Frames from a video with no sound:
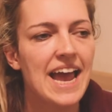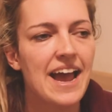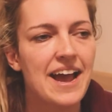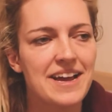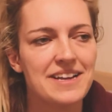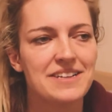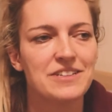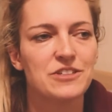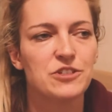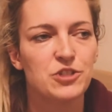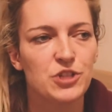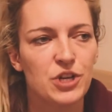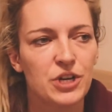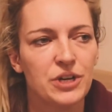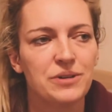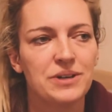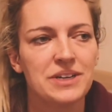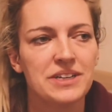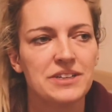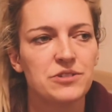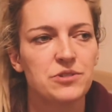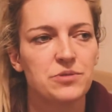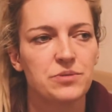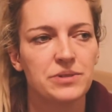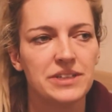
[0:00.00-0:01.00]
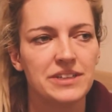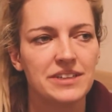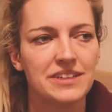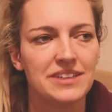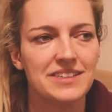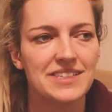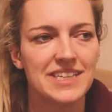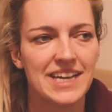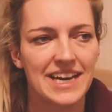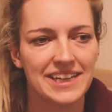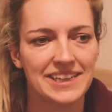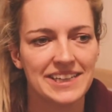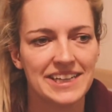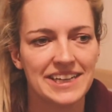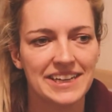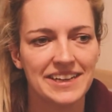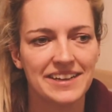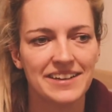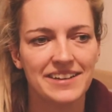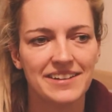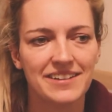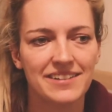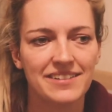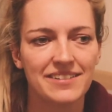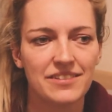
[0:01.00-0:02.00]
And so it's really
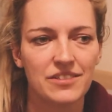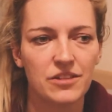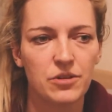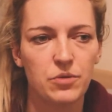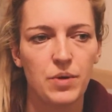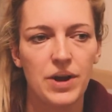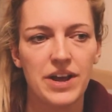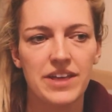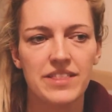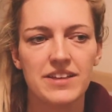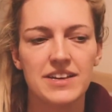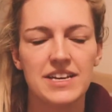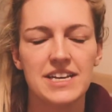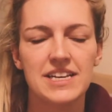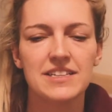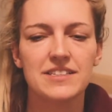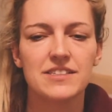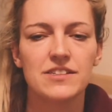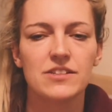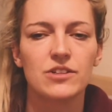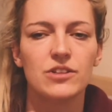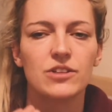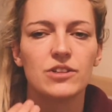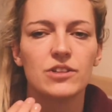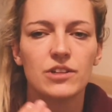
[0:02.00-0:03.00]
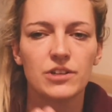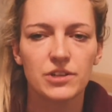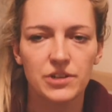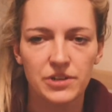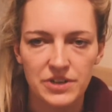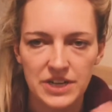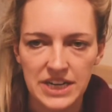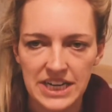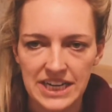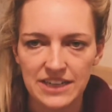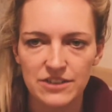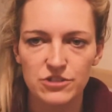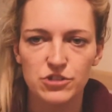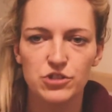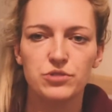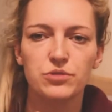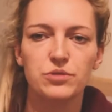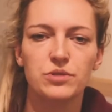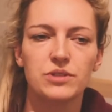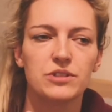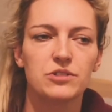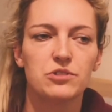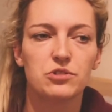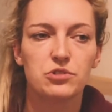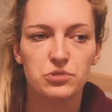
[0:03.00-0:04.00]
telling the way that he's learning
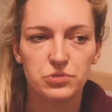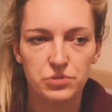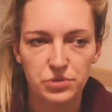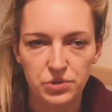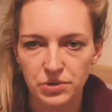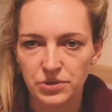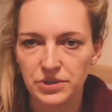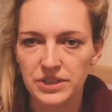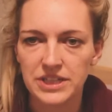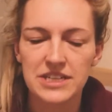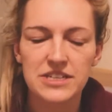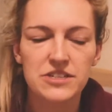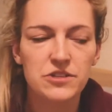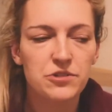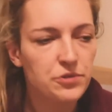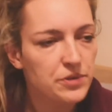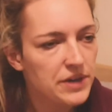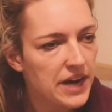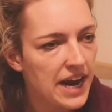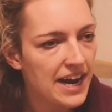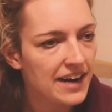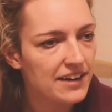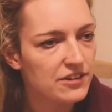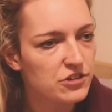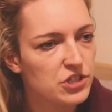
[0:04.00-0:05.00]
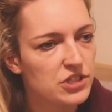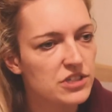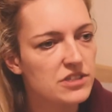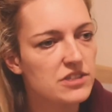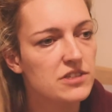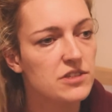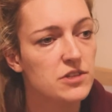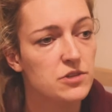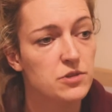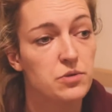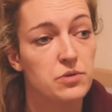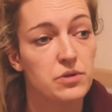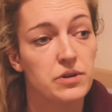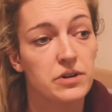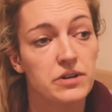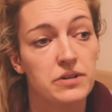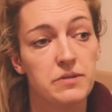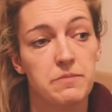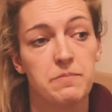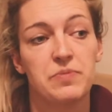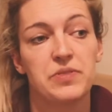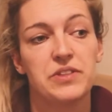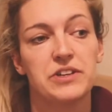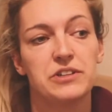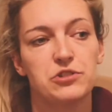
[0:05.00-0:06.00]
to control his reactions,
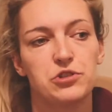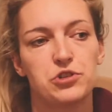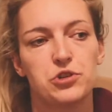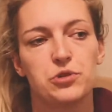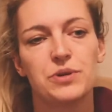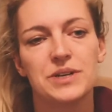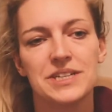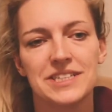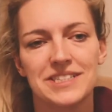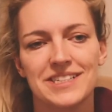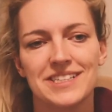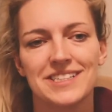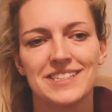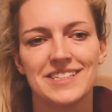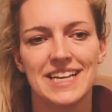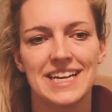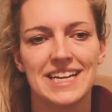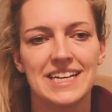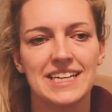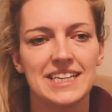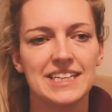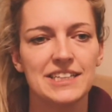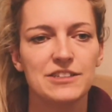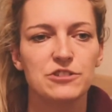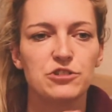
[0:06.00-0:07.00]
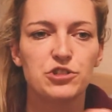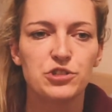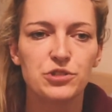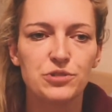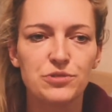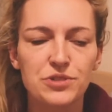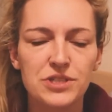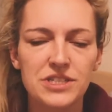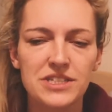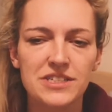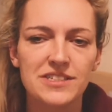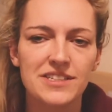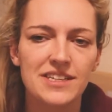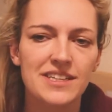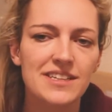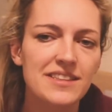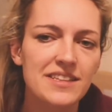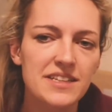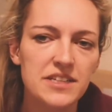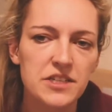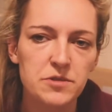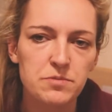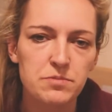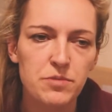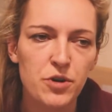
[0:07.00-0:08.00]
or the choices that he chooses in
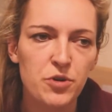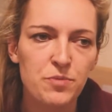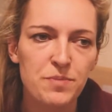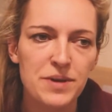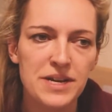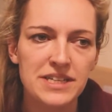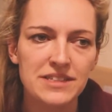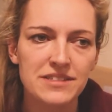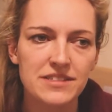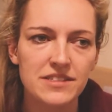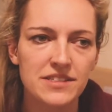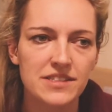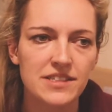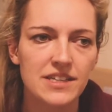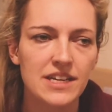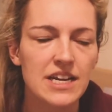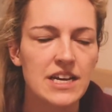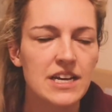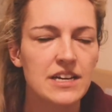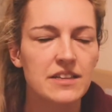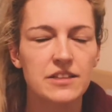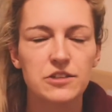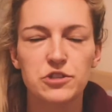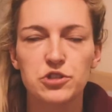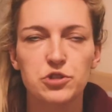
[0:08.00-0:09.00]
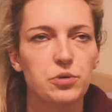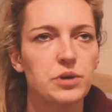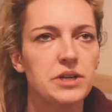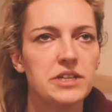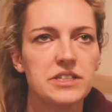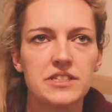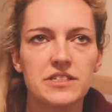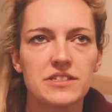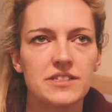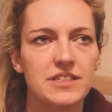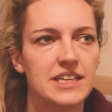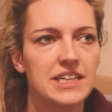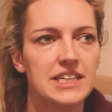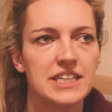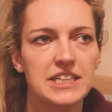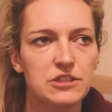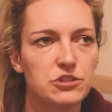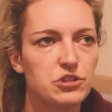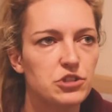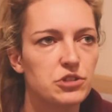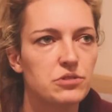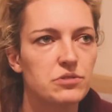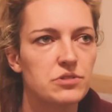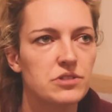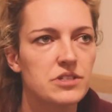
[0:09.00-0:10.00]
these moments, the choices that he
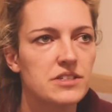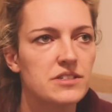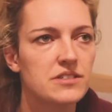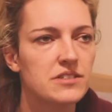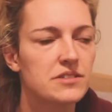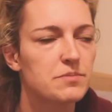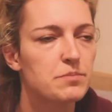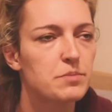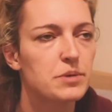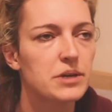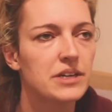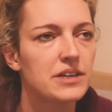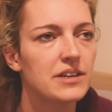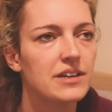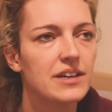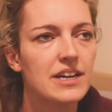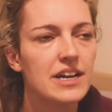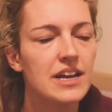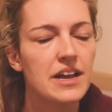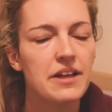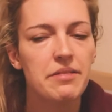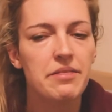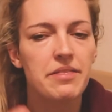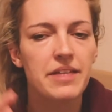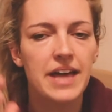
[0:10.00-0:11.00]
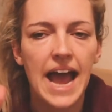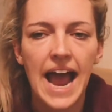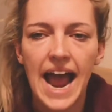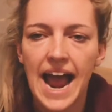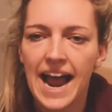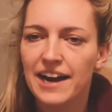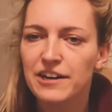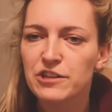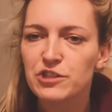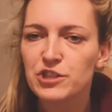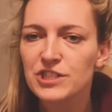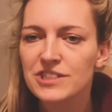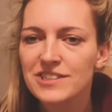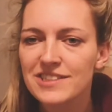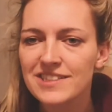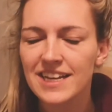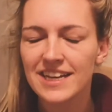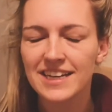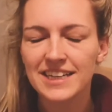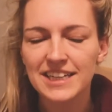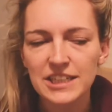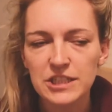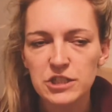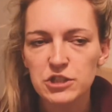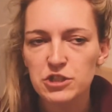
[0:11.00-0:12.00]
chooses, but the actions
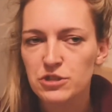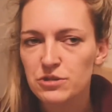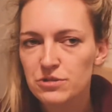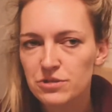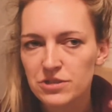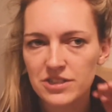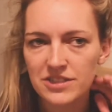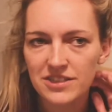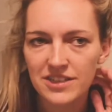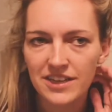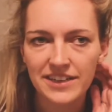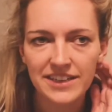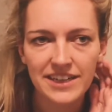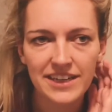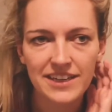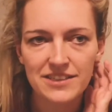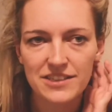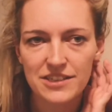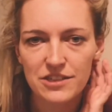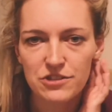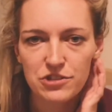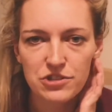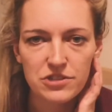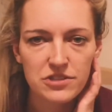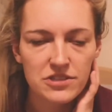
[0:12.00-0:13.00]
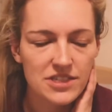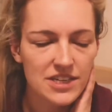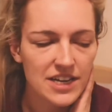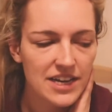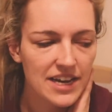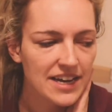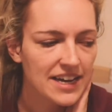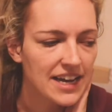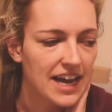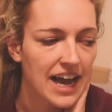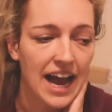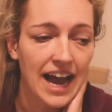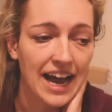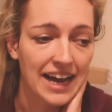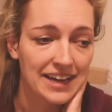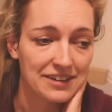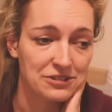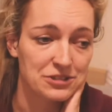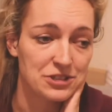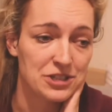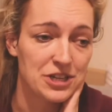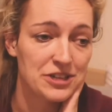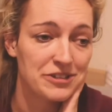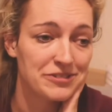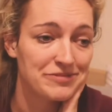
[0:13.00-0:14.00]
that he chooses, I guess I should say. I
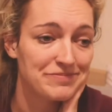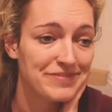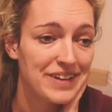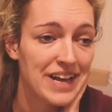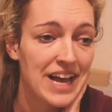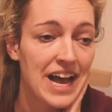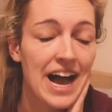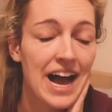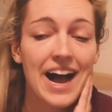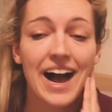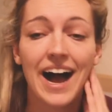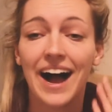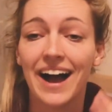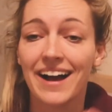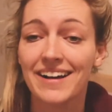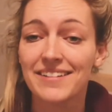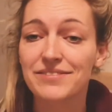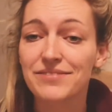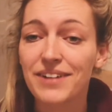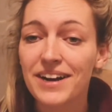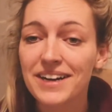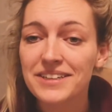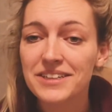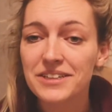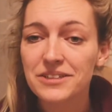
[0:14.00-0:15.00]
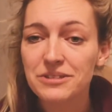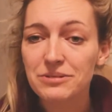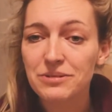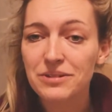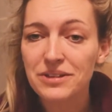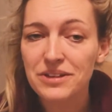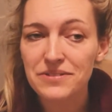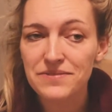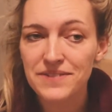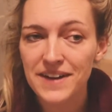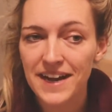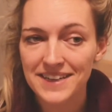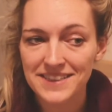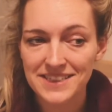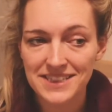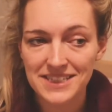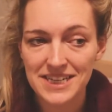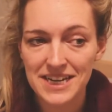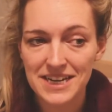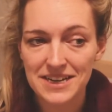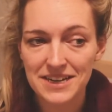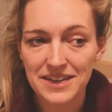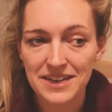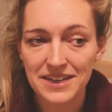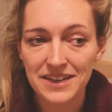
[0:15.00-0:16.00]
don't know. I find it really
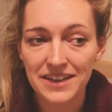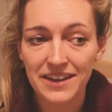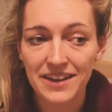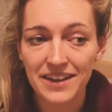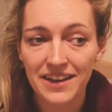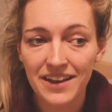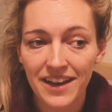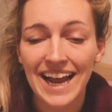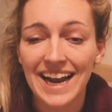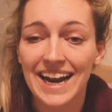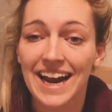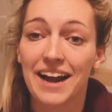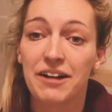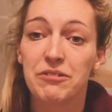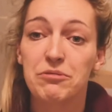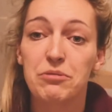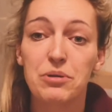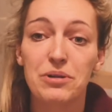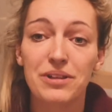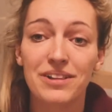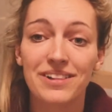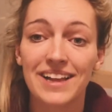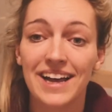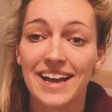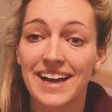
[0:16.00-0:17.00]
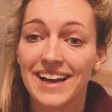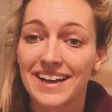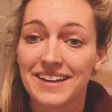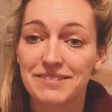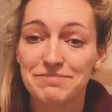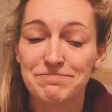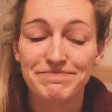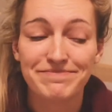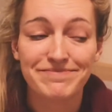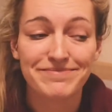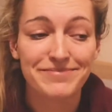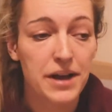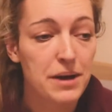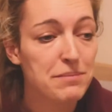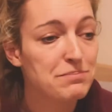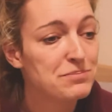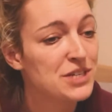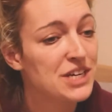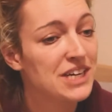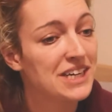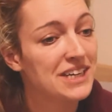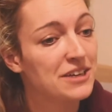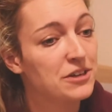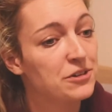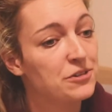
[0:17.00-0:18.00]
fascinating, and I will
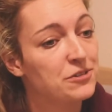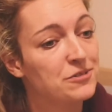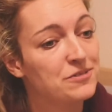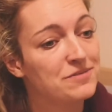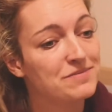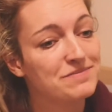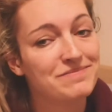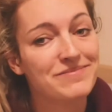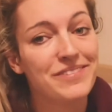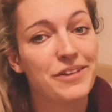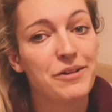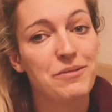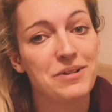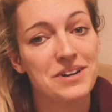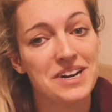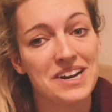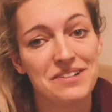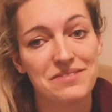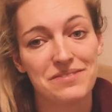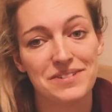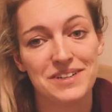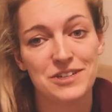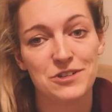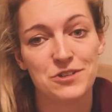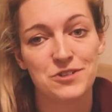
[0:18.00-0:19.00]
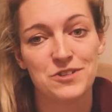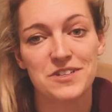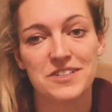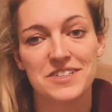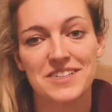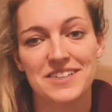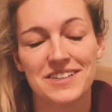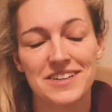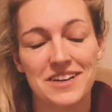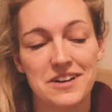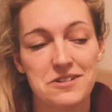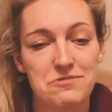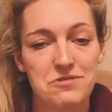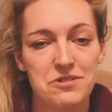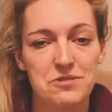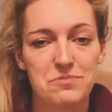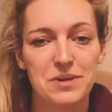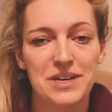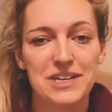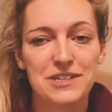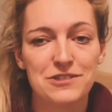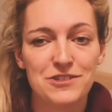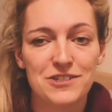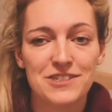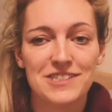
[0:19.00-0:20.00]
update you when I finish this in 100
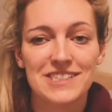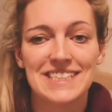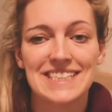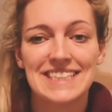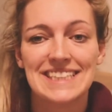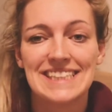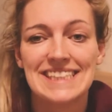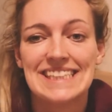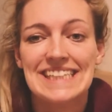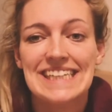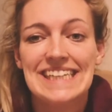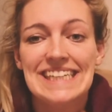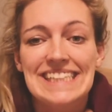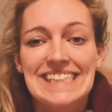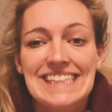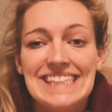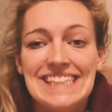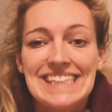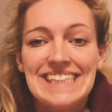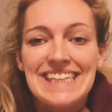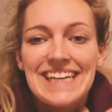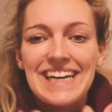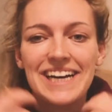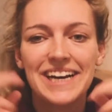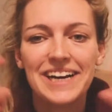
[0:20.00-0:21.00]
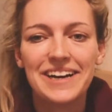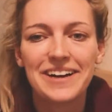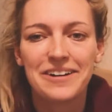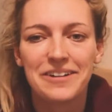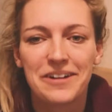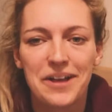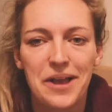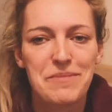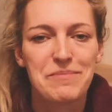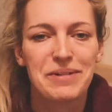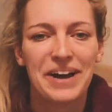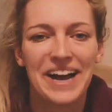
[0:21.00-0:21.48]
pages. Okay,